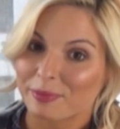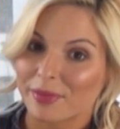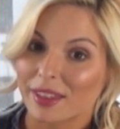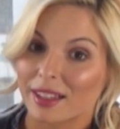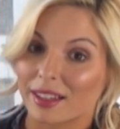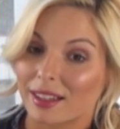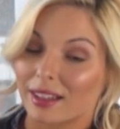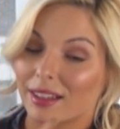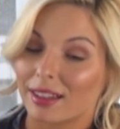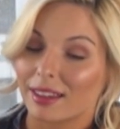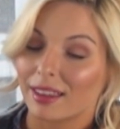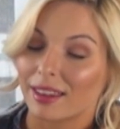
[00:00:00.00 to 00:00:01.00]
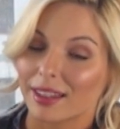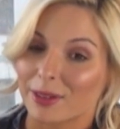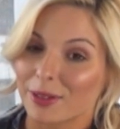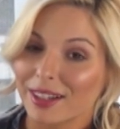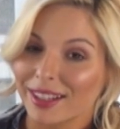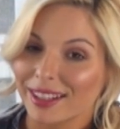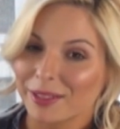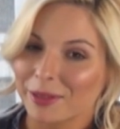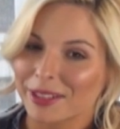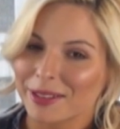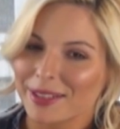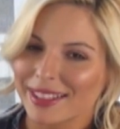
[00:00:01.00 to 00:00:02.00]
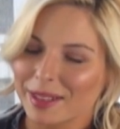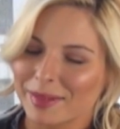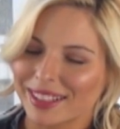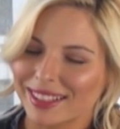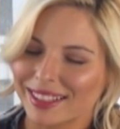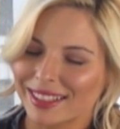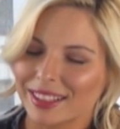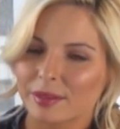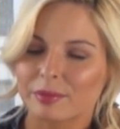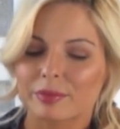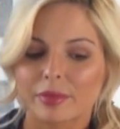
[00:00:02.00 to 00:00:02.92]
It's not when you're sleeping.